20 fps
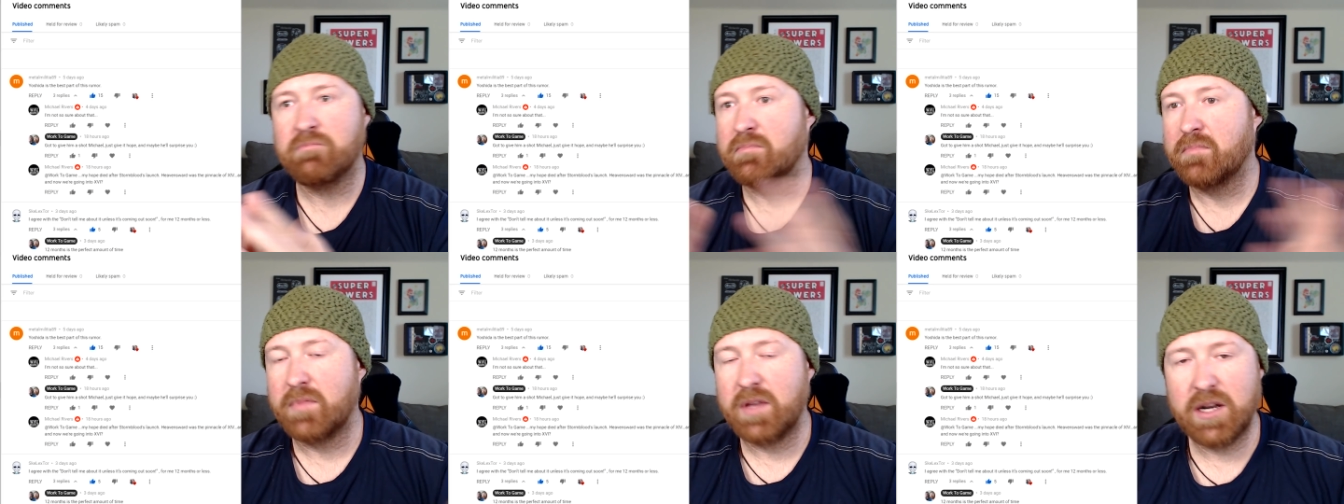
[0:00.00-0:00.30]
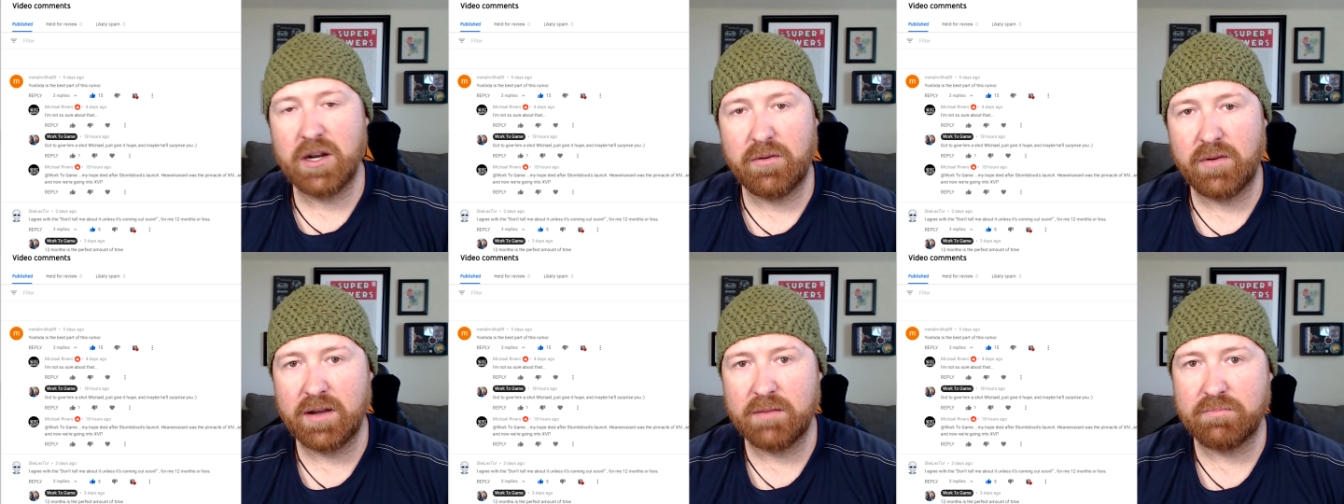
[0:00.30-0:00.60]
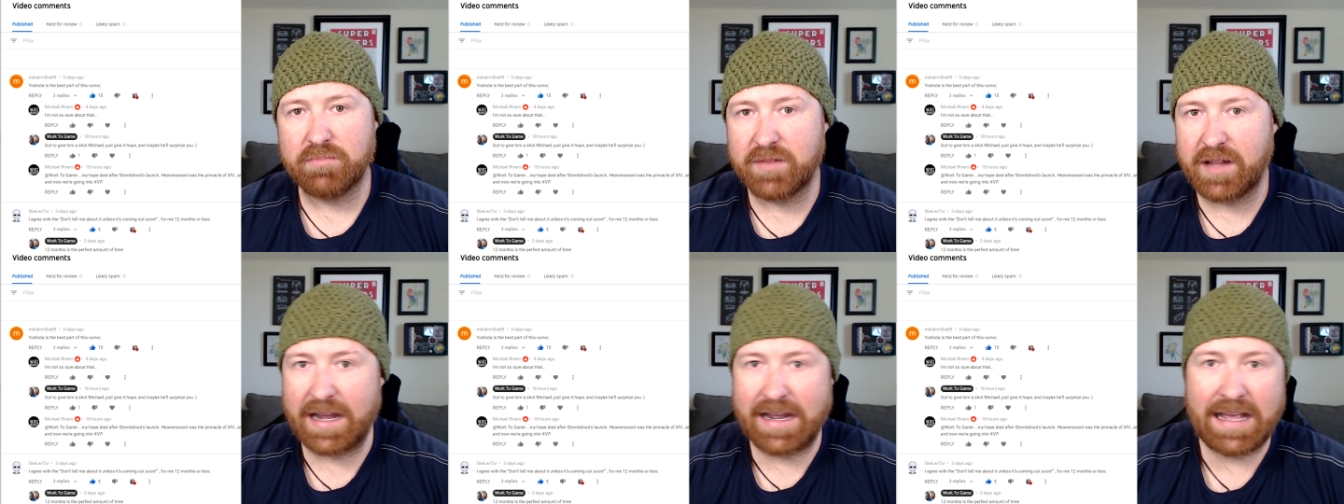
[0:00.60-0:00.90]
You know
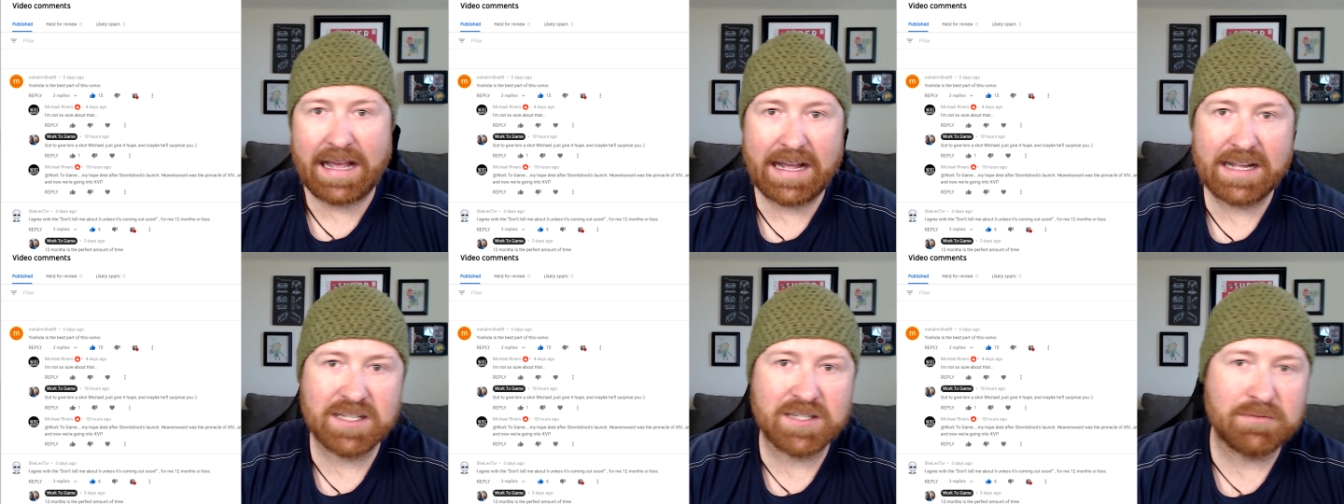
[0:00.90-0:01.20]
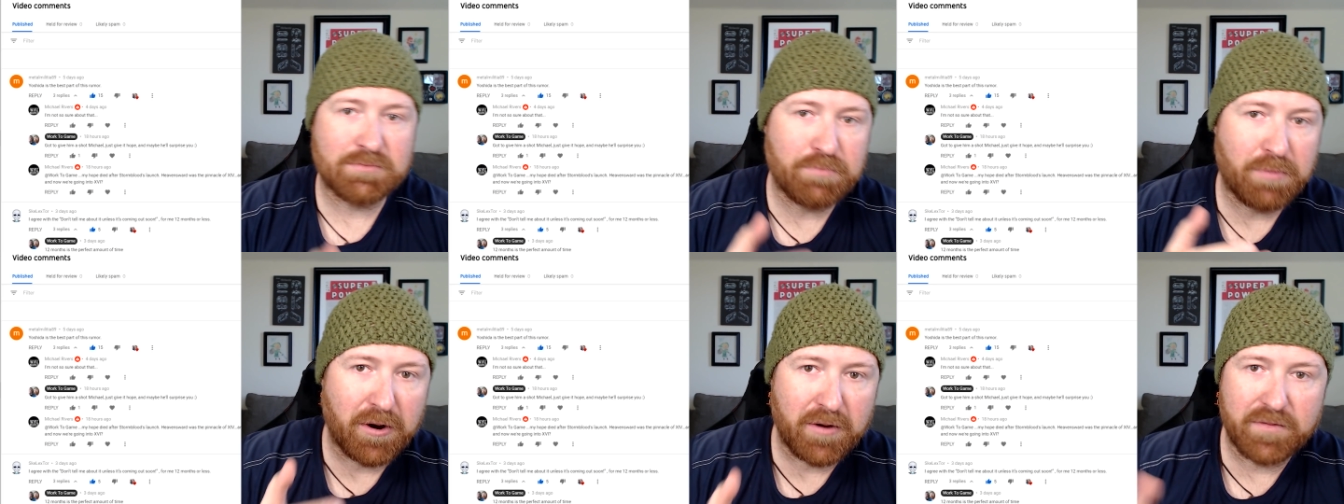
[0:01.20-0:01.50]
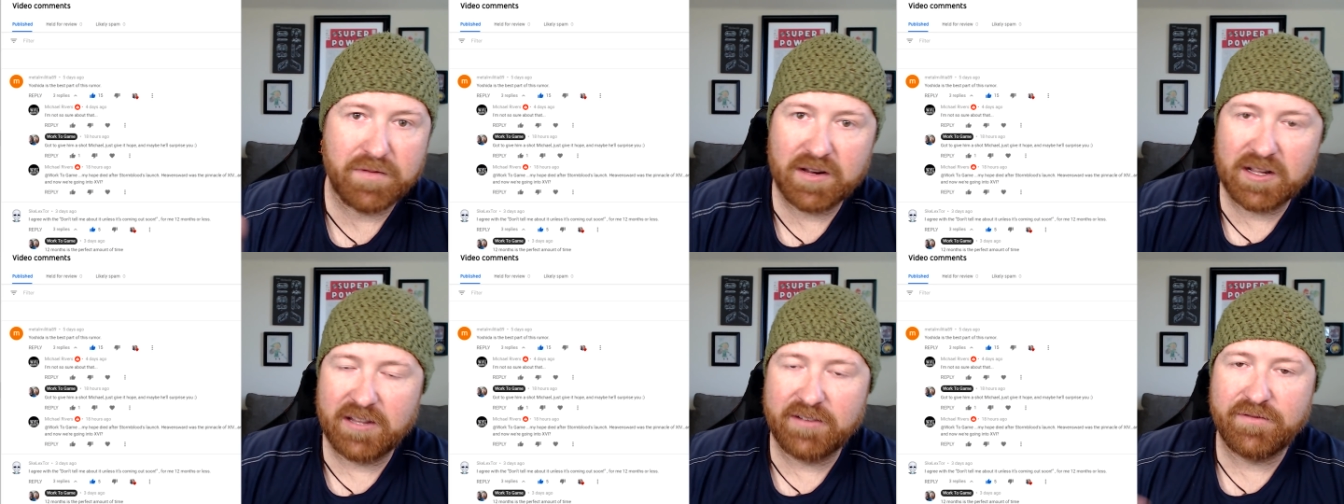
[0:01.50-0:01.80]
what? Like it's
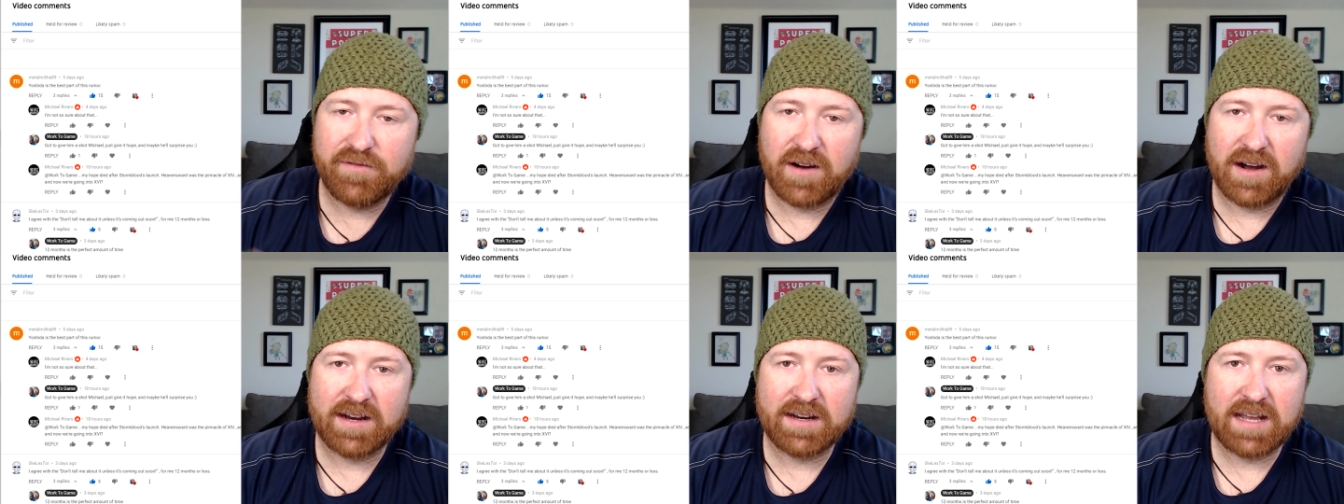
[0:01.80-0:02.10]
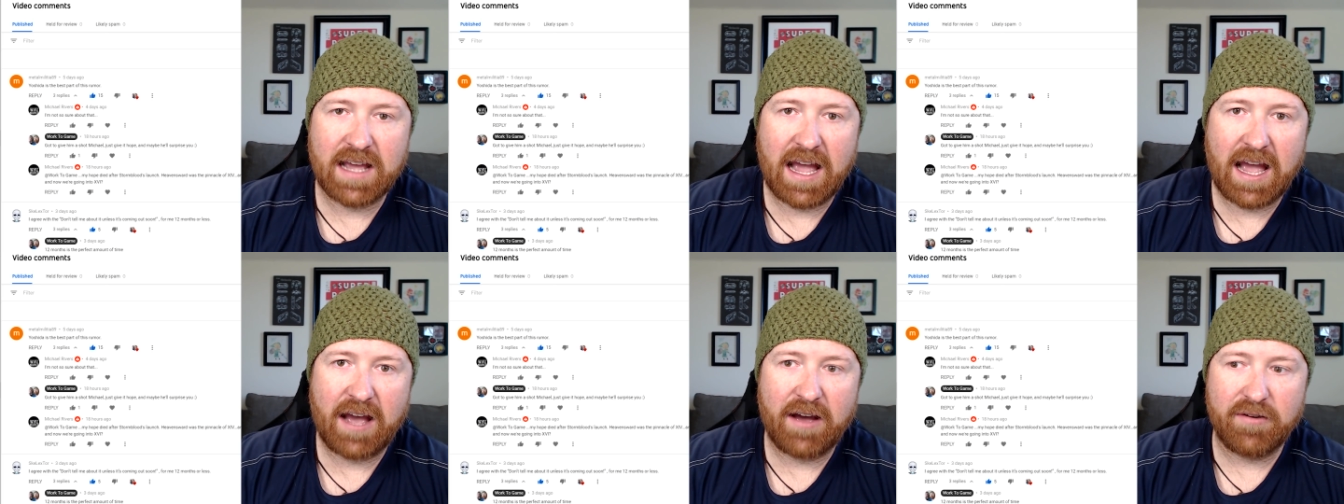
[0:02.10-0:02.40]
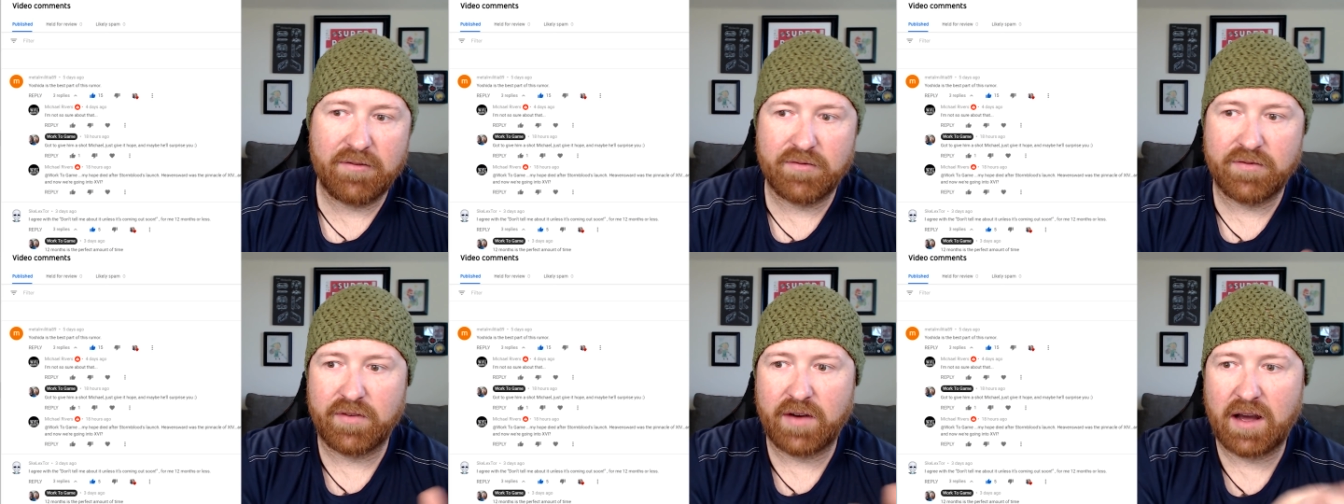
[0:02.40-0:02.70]
perfectly fine to
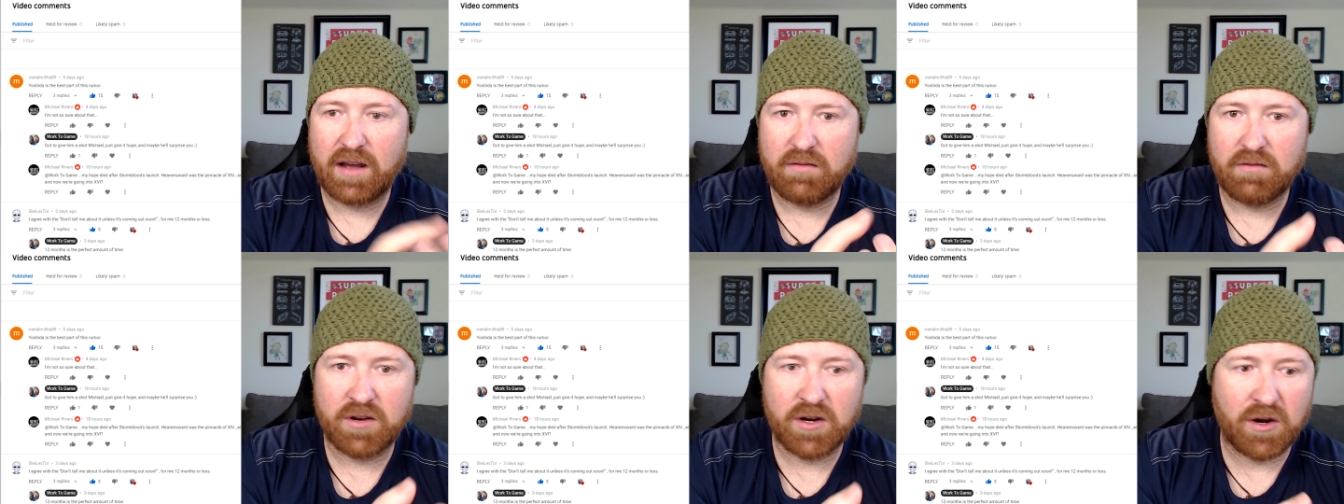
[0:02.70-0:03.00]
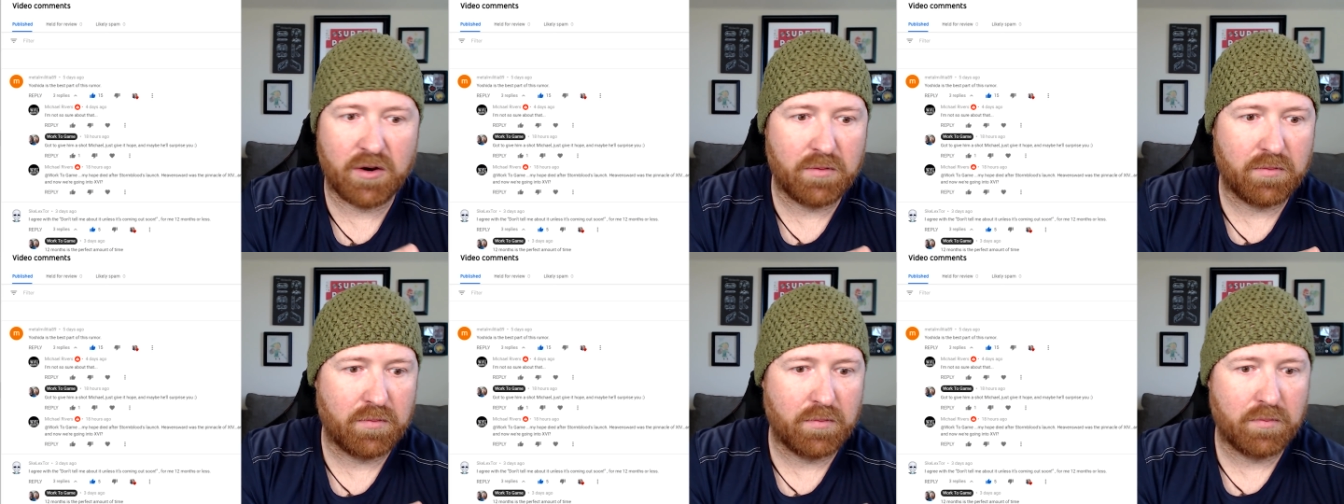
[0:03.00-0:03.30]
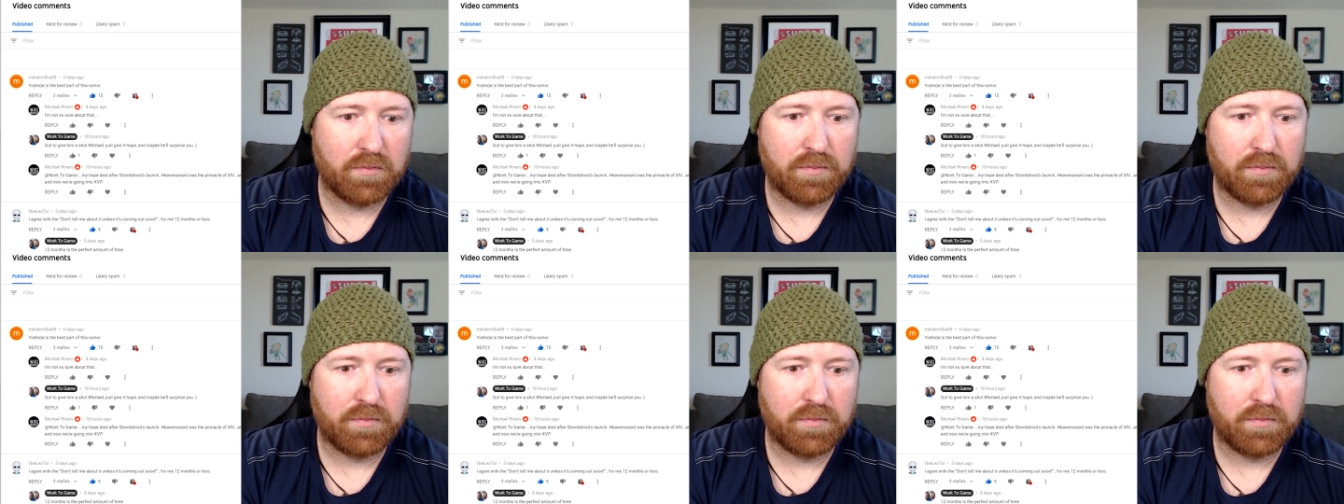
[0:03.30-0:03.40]
have you know